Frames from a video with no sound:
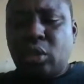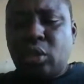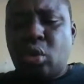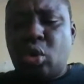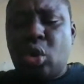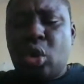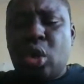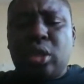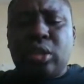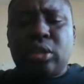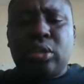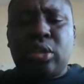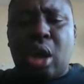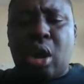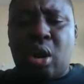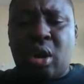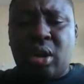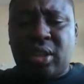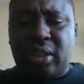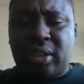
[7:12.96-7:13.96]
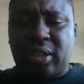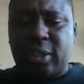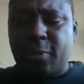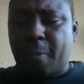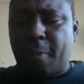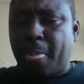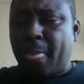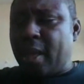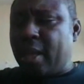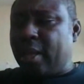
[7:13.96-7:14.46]
So thus
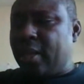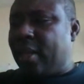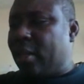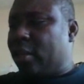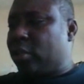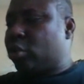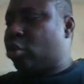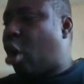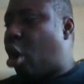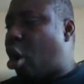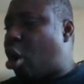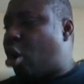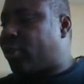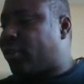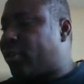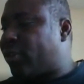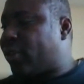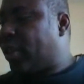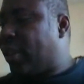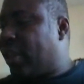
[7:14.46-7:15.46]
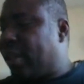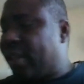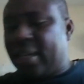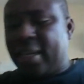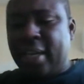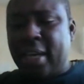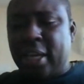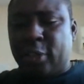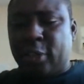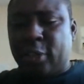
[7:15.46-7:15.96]
the
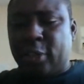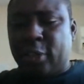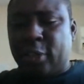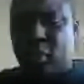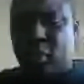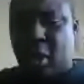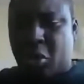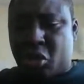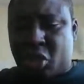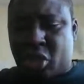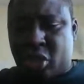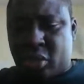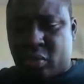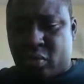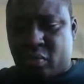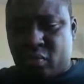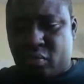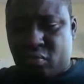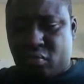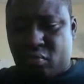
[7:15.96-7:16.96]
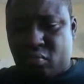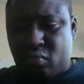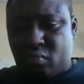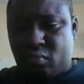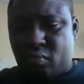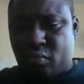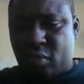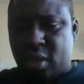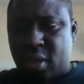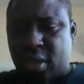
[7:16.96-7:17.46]
heat production
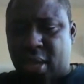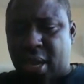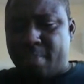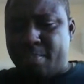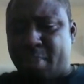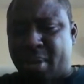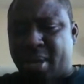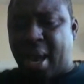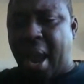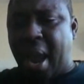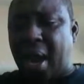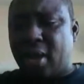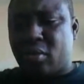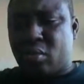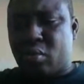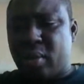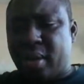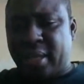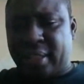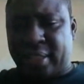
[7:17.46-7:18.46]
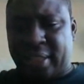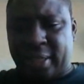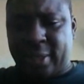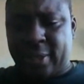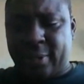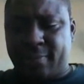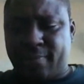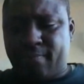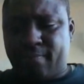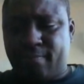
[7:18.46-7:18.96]
can be
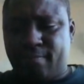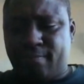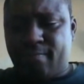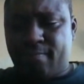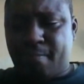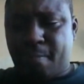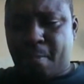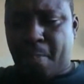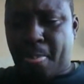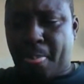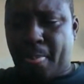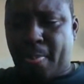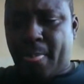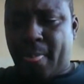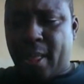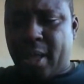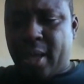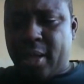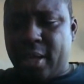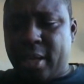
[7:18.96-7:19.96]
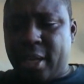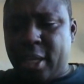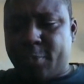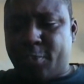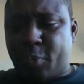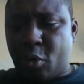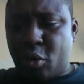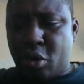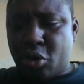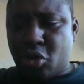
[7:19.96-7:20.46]
calculated. The
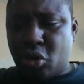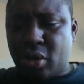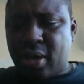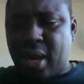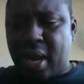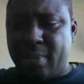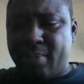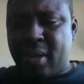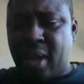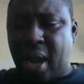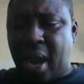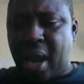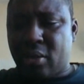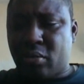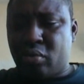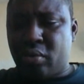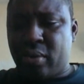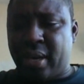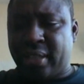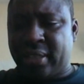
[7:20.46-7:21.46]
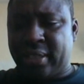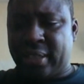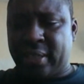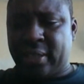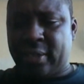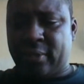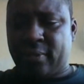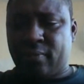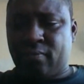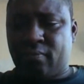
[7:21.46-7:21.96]
heat production can be
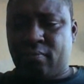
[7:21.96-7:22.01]
calculated